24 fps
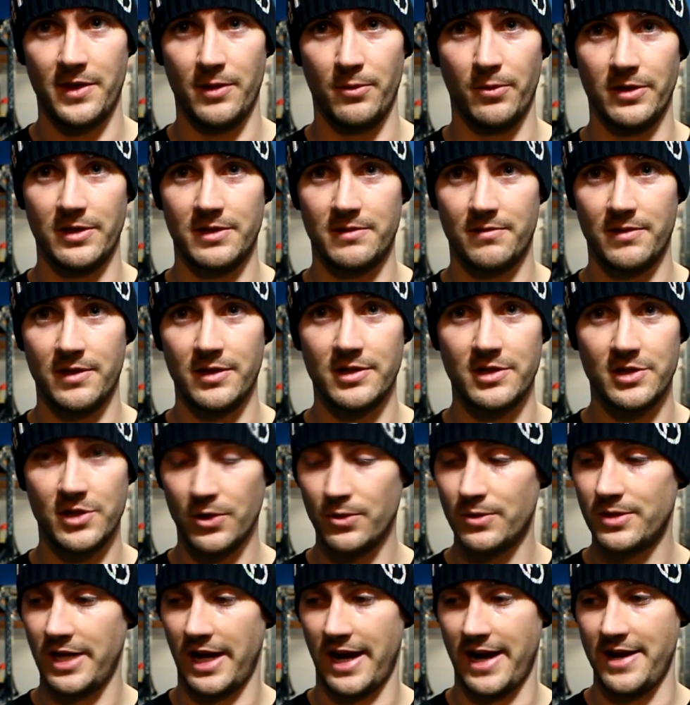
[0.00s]
They're
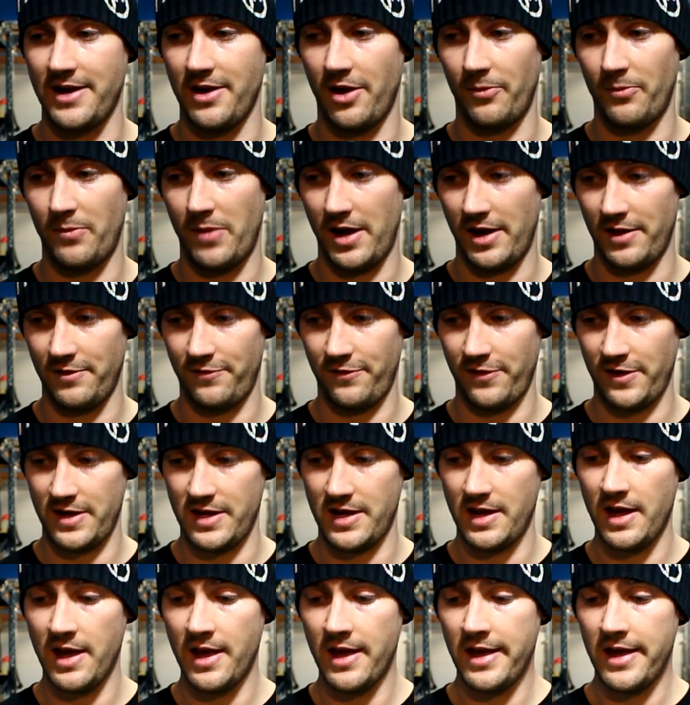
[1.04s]
too tight on my
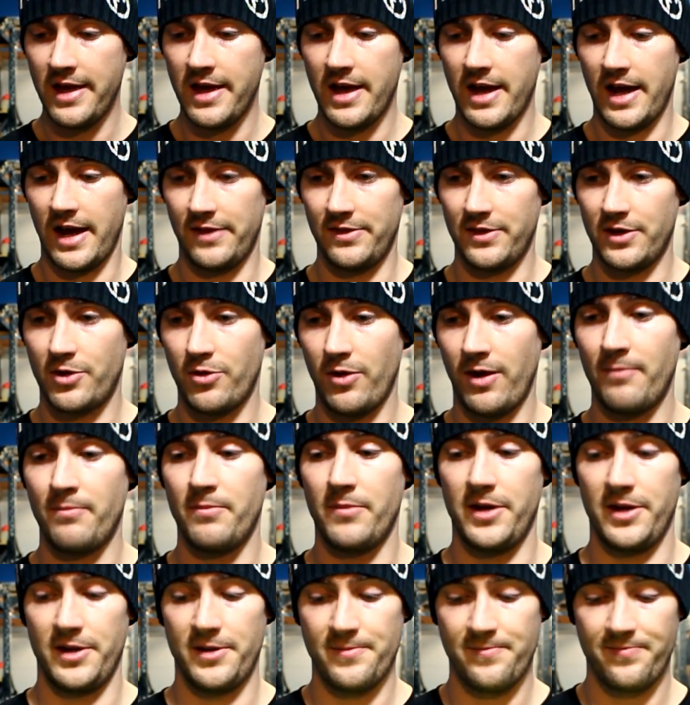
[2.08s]
feet and they
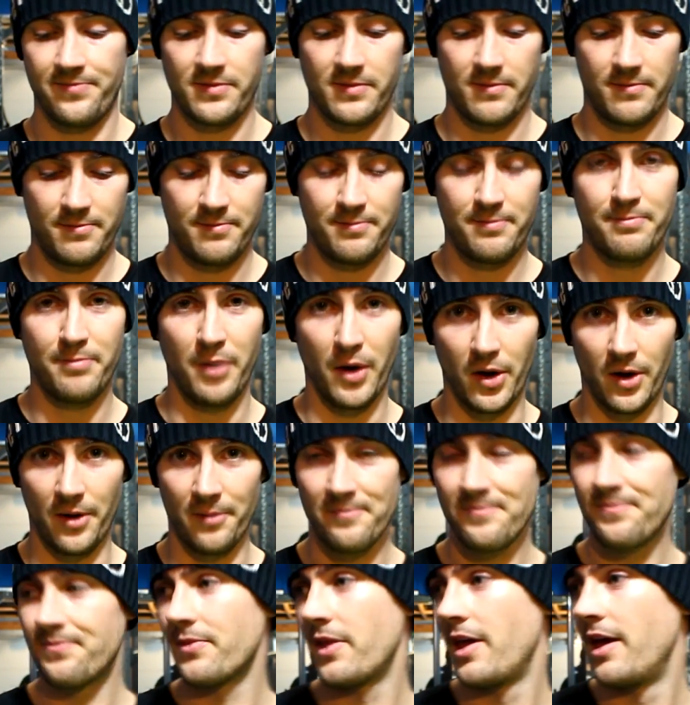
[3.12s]
cramped me.
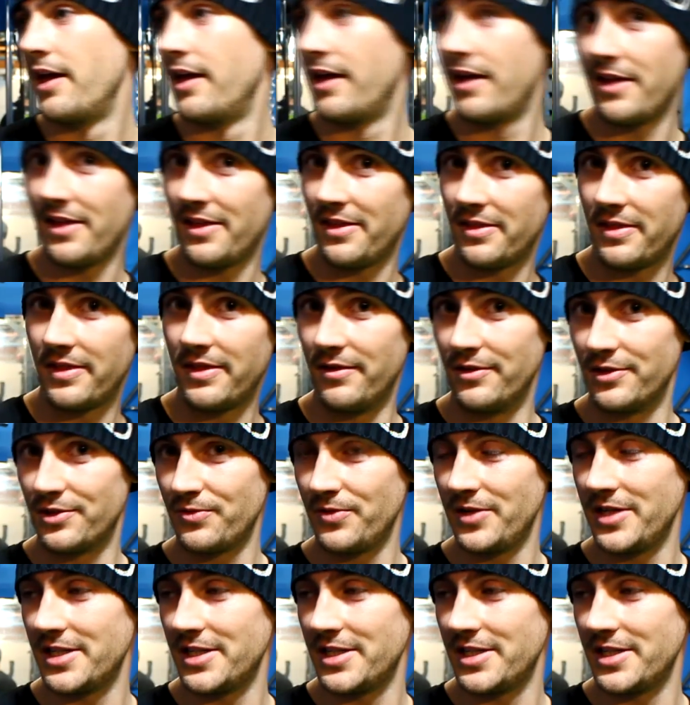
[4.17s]
But there is a